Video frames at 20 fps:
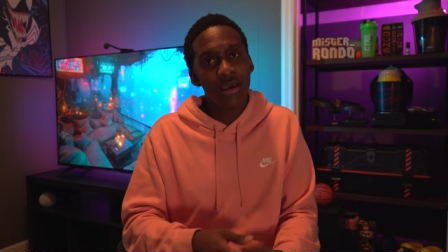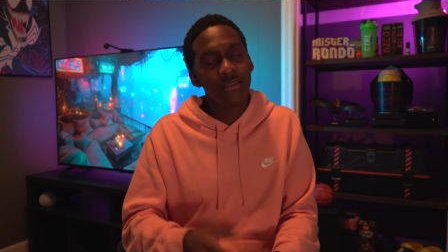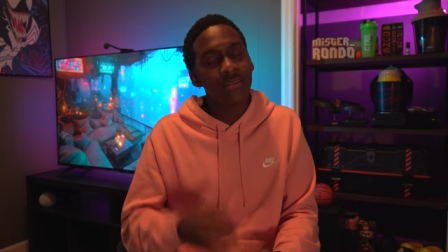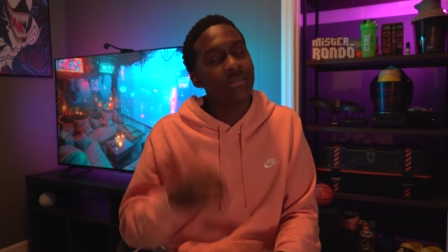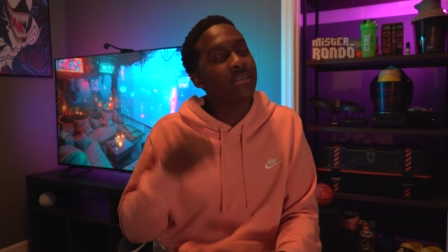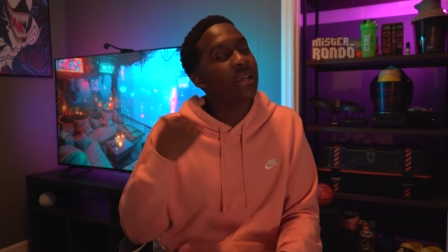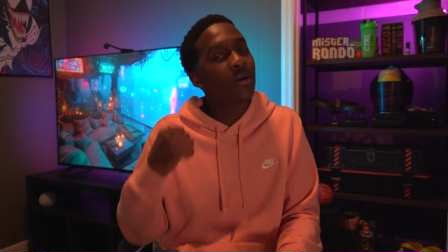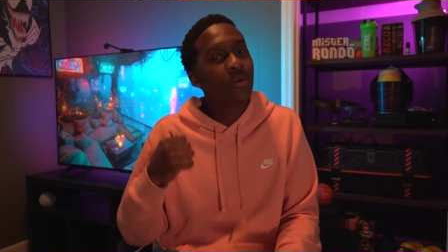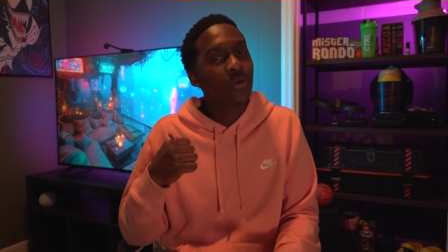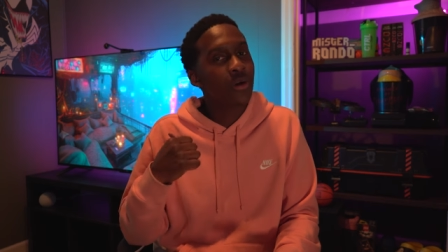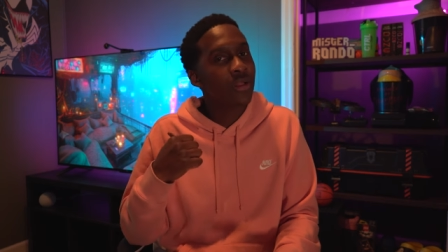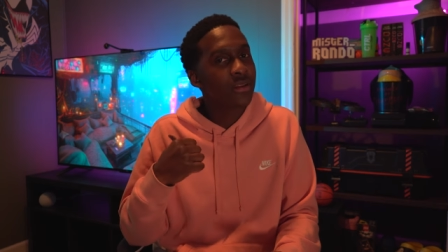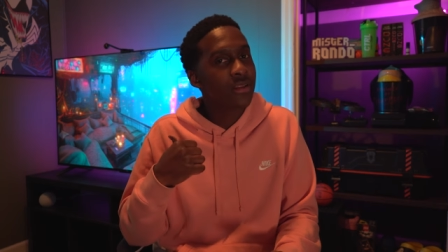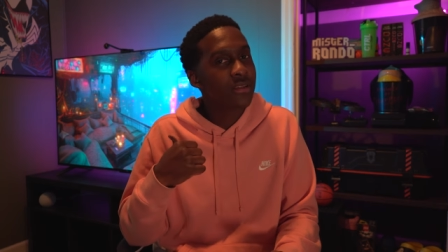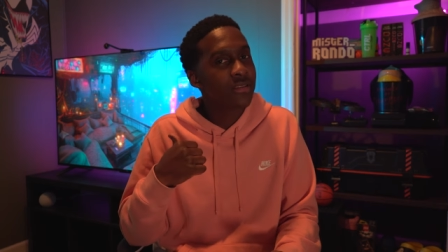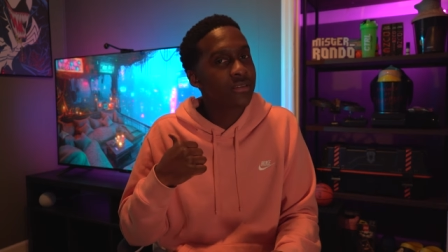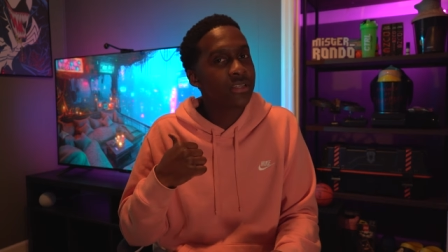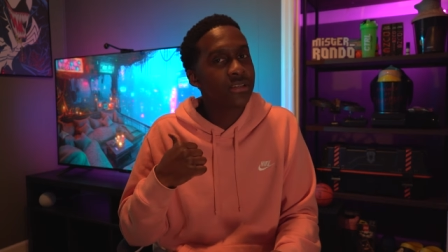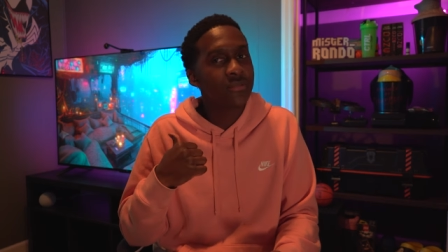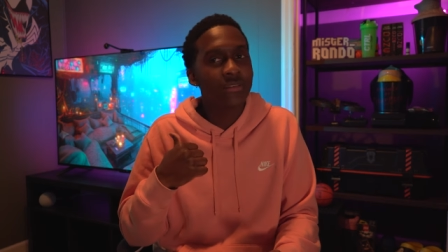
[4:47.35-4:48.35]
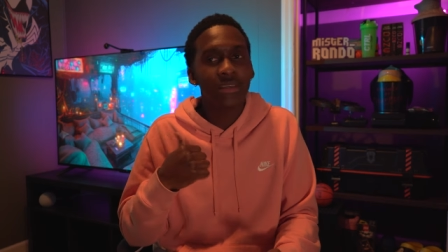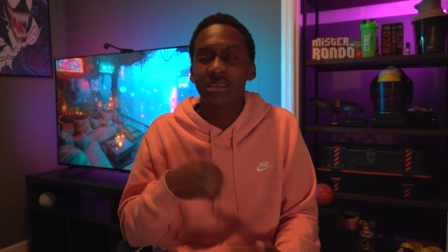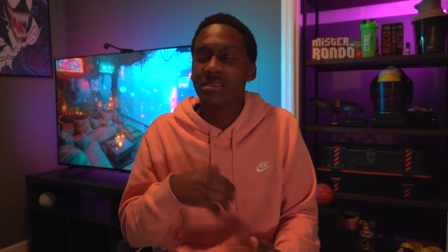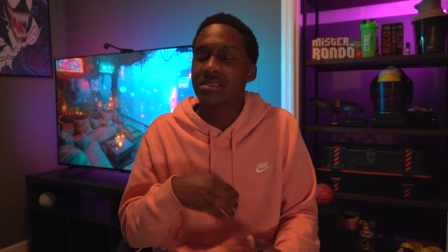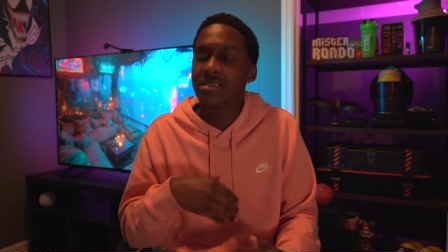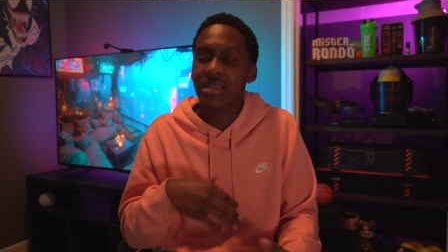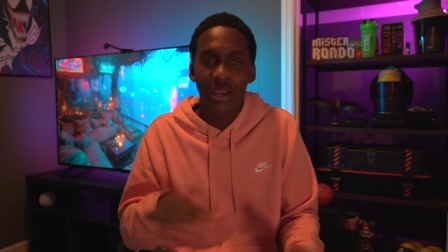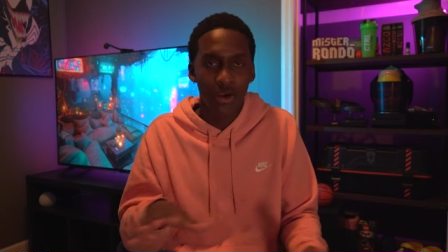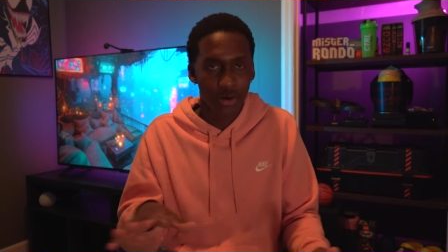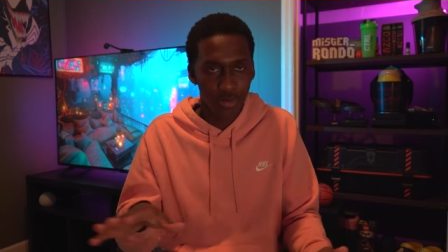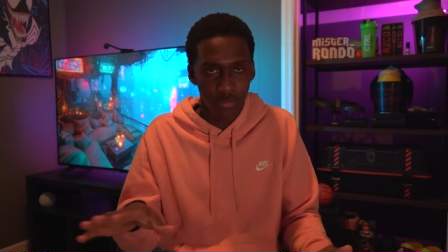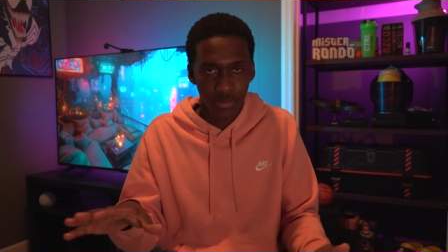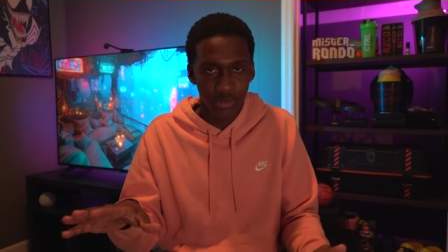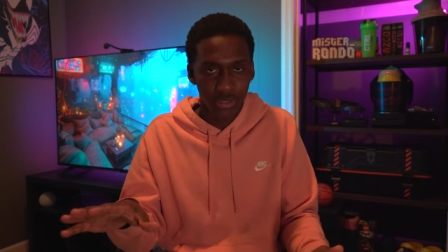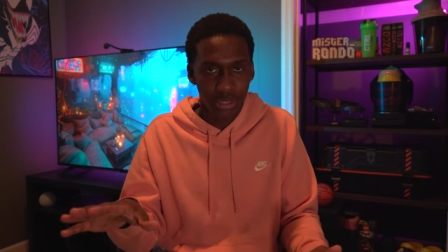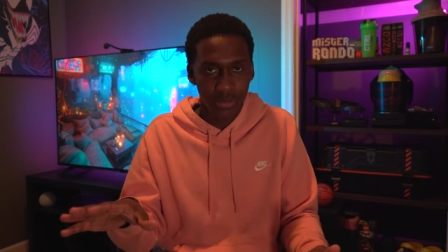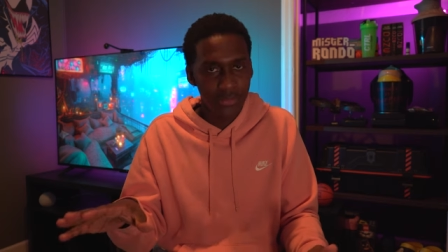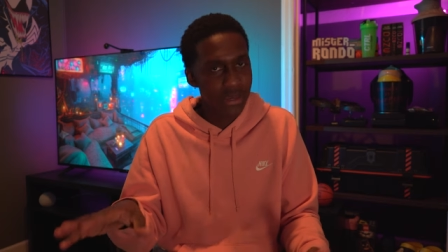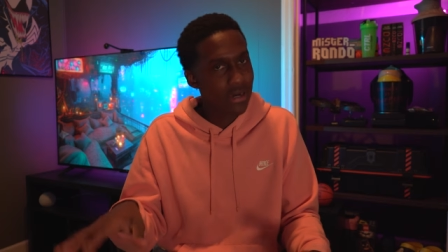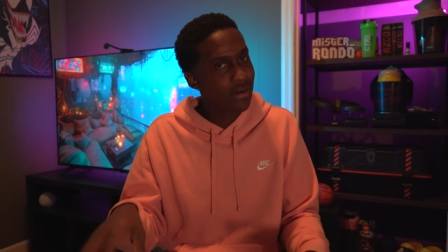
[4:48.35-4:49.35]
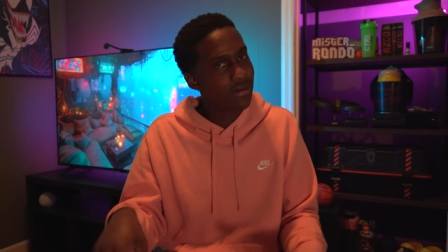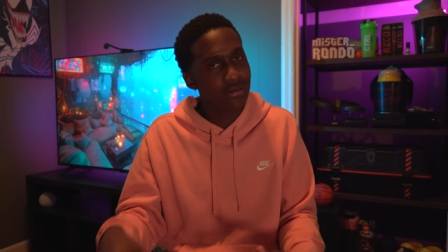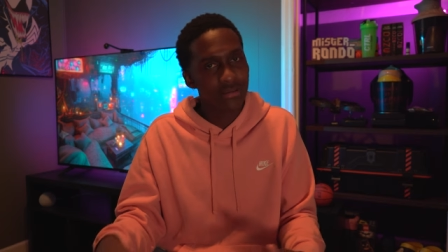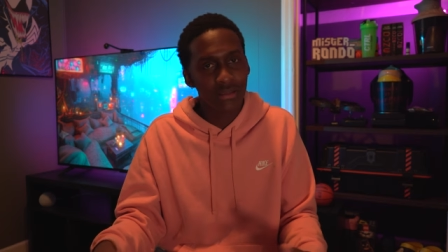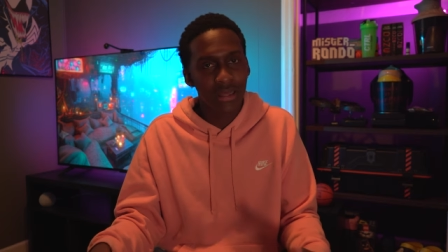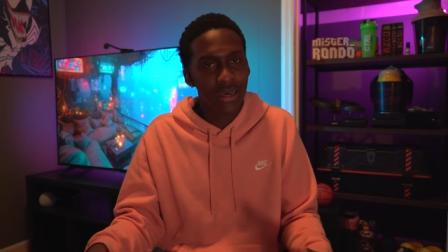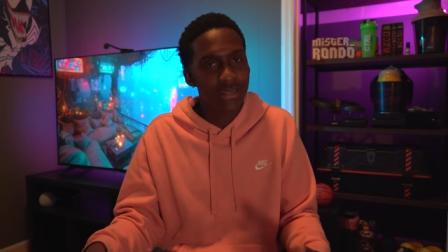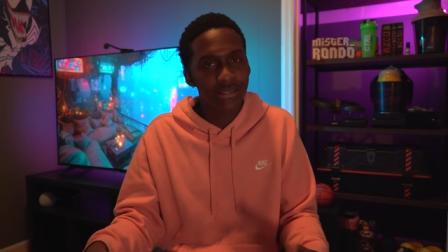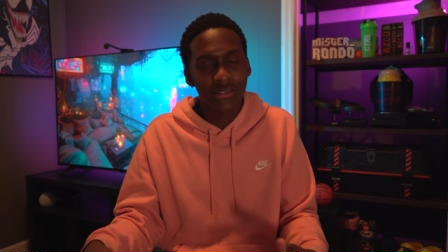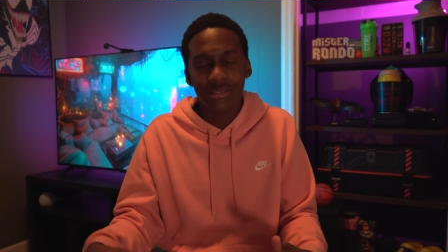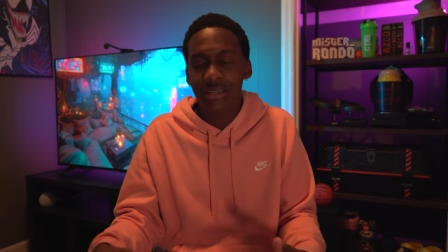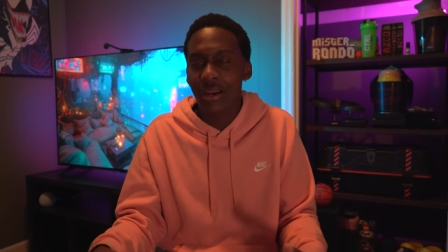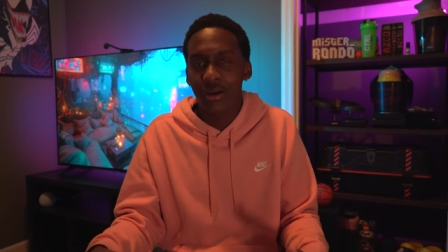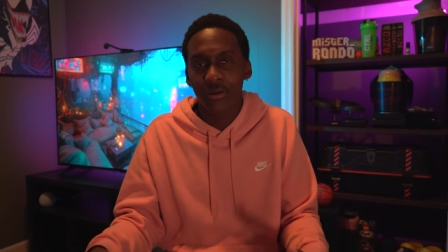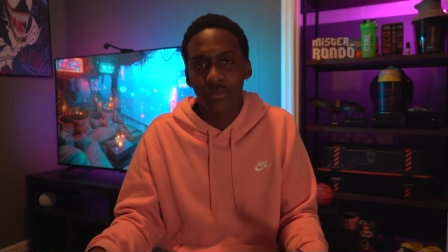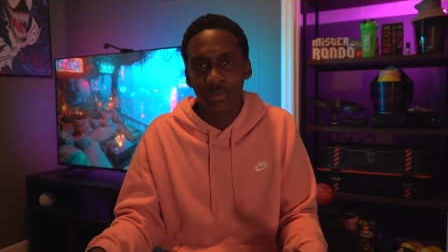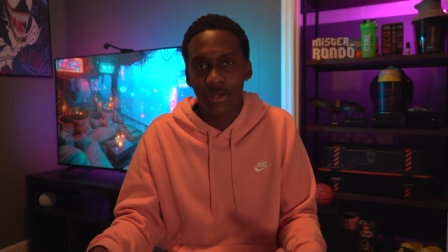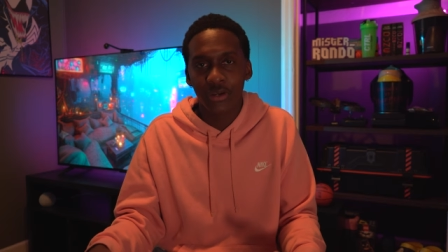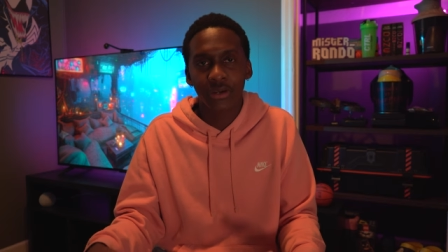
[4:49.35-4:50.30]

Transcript: The sound quality of this T V is terrible. I'm not gonna lie, it's terrible.